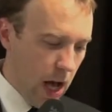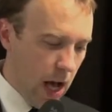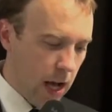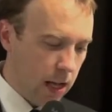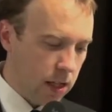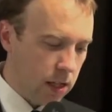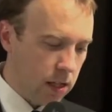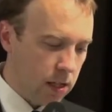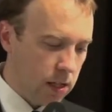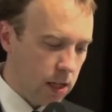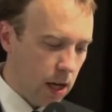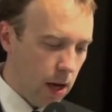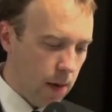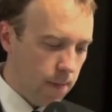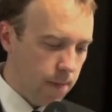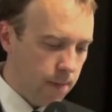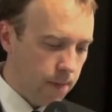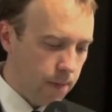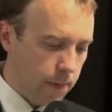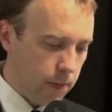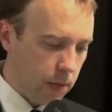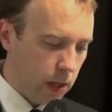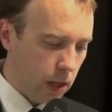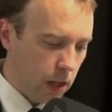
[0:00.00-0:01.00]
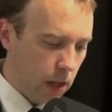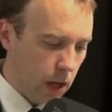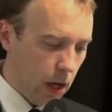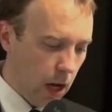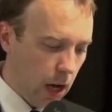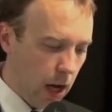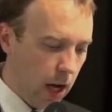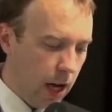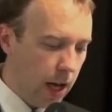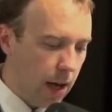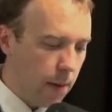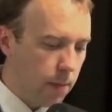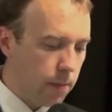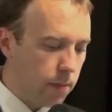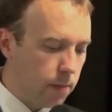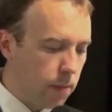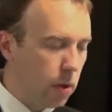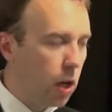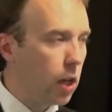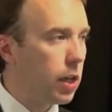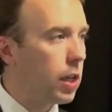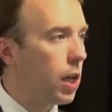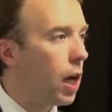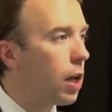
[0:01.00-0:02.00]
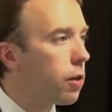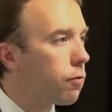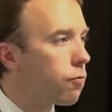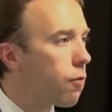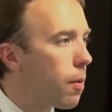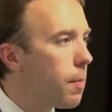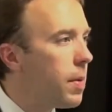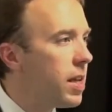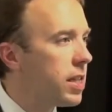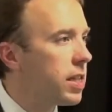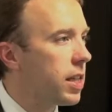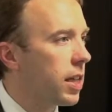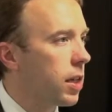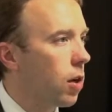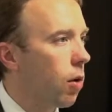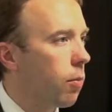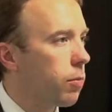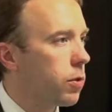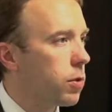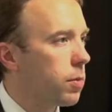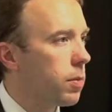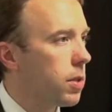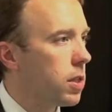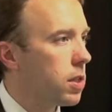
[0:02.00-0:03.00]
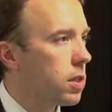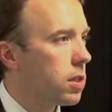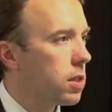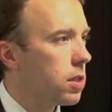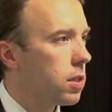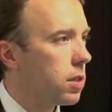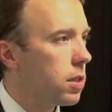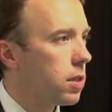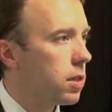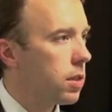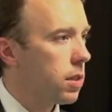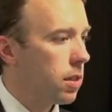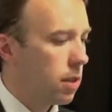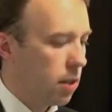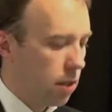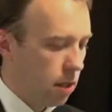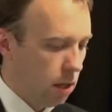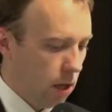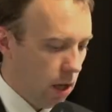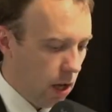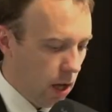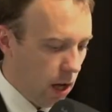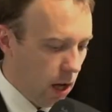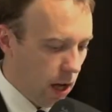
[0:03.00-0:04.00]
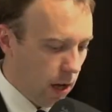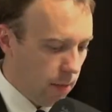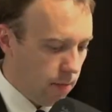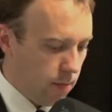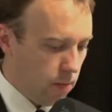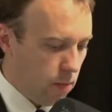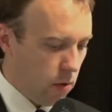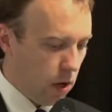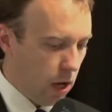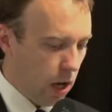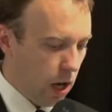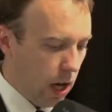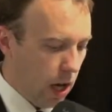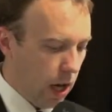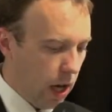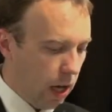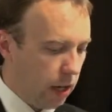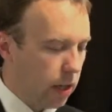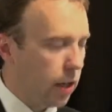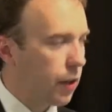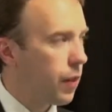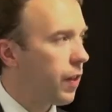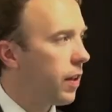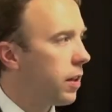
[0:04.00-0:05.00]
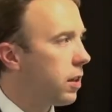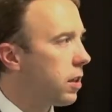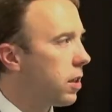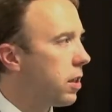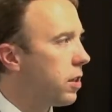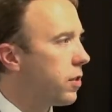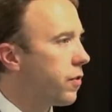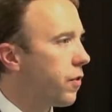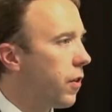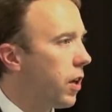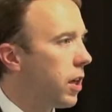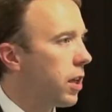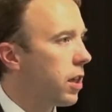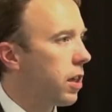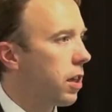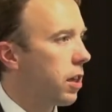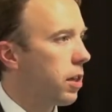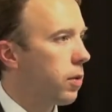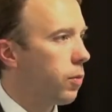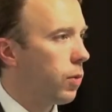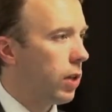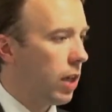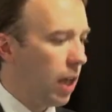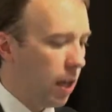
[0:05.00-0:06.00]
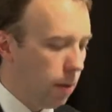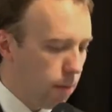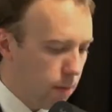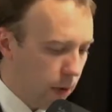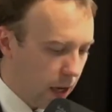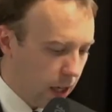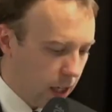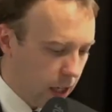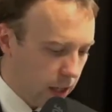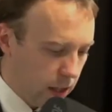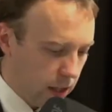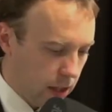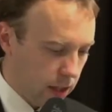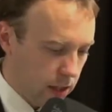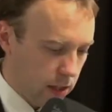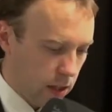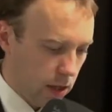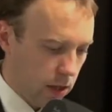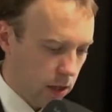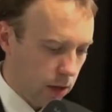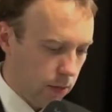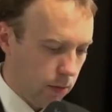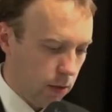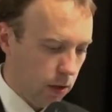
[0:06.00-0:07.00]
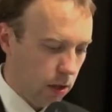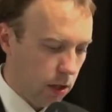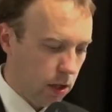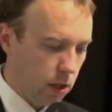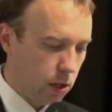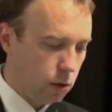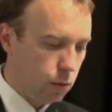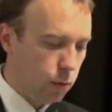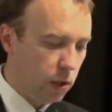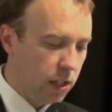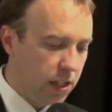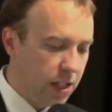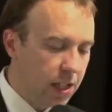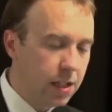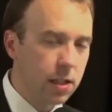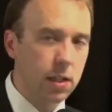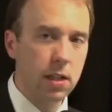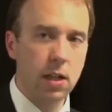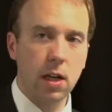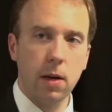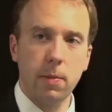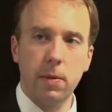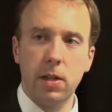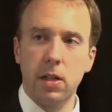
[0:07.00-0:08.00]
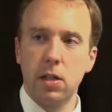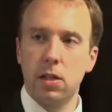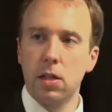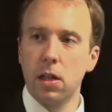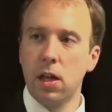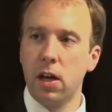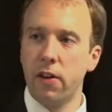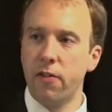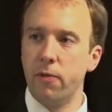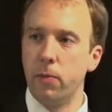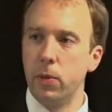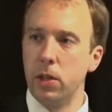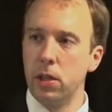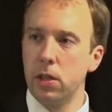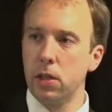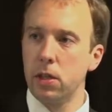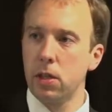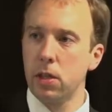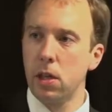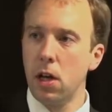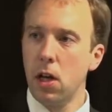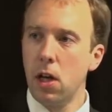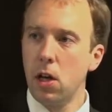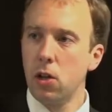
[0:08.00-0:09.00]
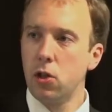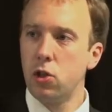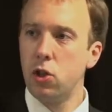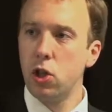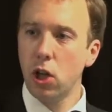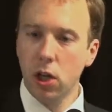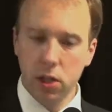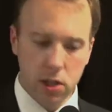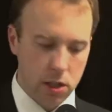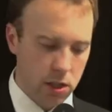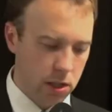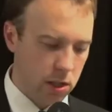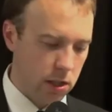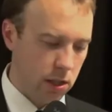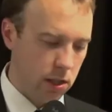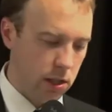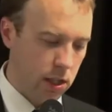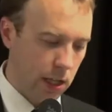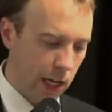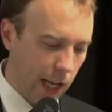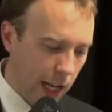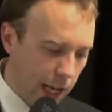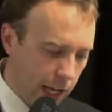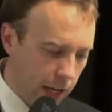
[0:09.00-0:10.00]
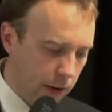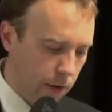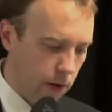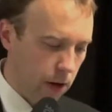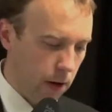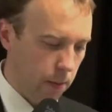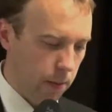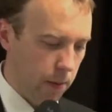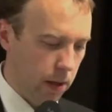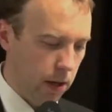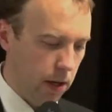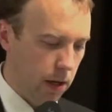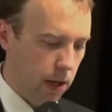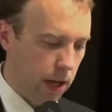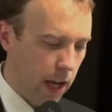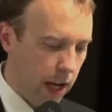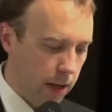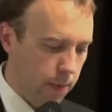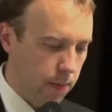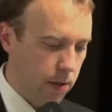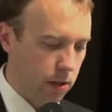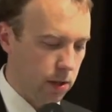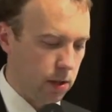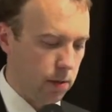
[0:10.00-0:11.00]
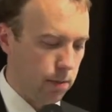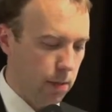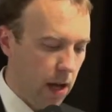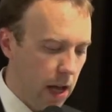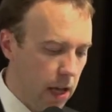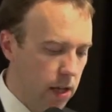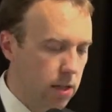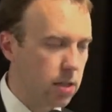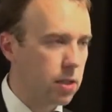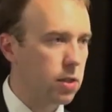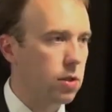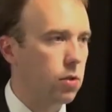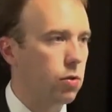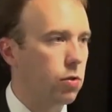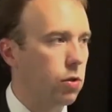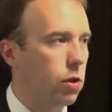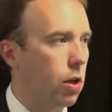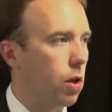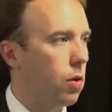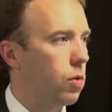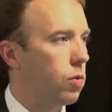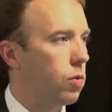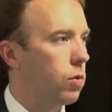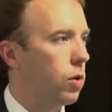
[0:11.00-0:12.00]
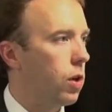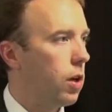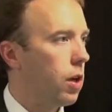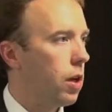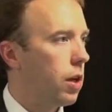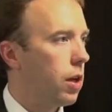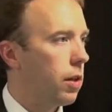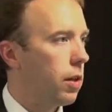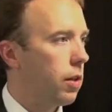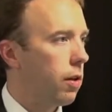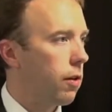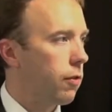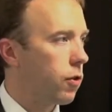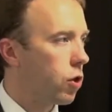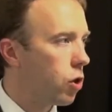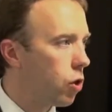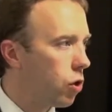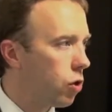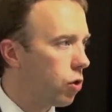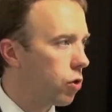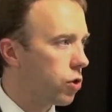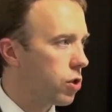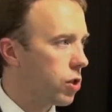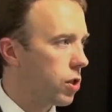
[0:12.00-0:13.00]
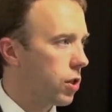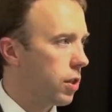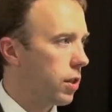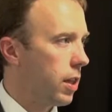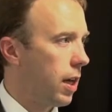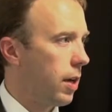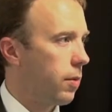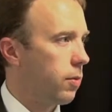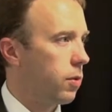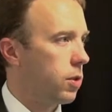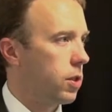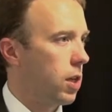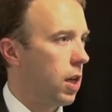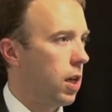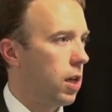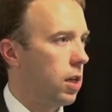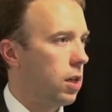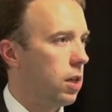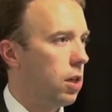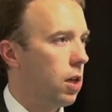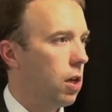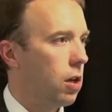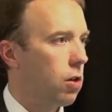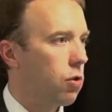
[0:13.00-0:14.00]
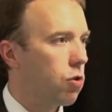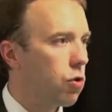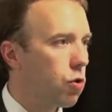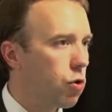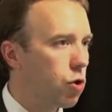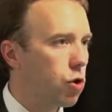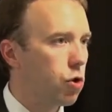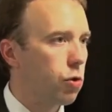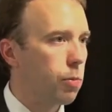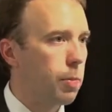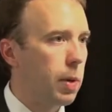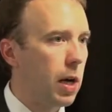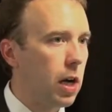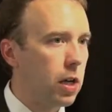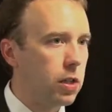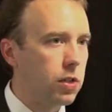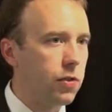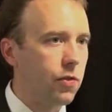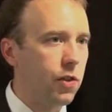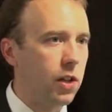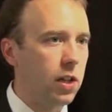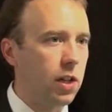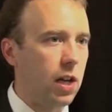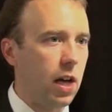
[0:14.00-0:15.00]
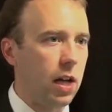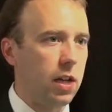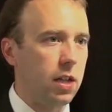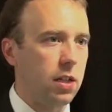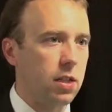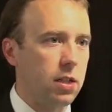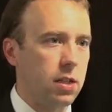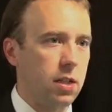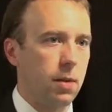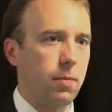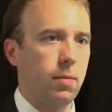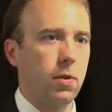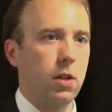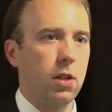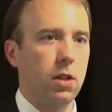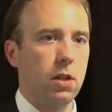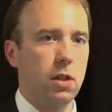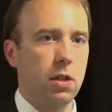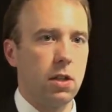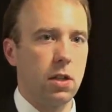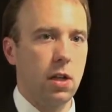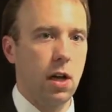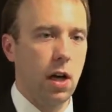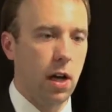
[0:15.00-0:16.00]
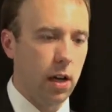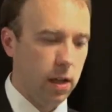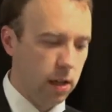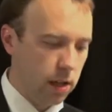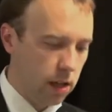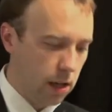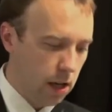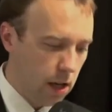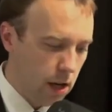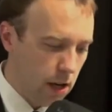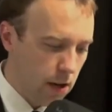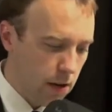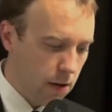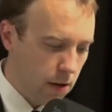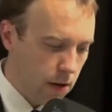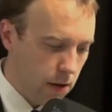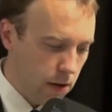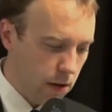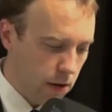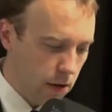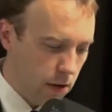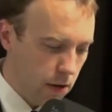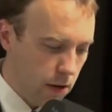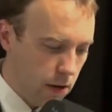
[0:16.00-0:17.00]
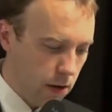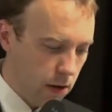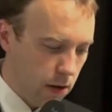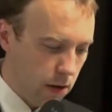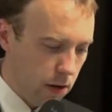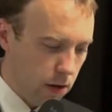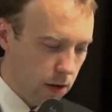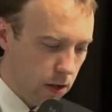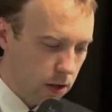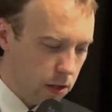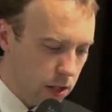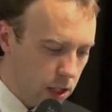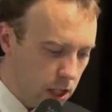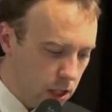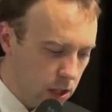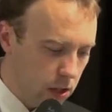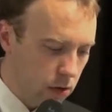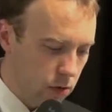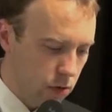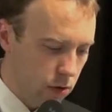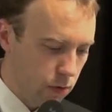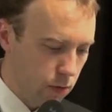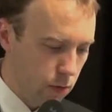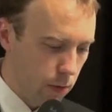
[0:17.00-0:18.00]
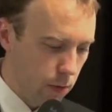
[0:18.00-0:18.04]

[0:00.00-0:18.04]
And I am an unremitting optimist. And I think that it's vital that we keep making this argument, because we didn't come into government just to clear up Labour's mess, although, of course, that was a crucial part of it, and it's something that I continue to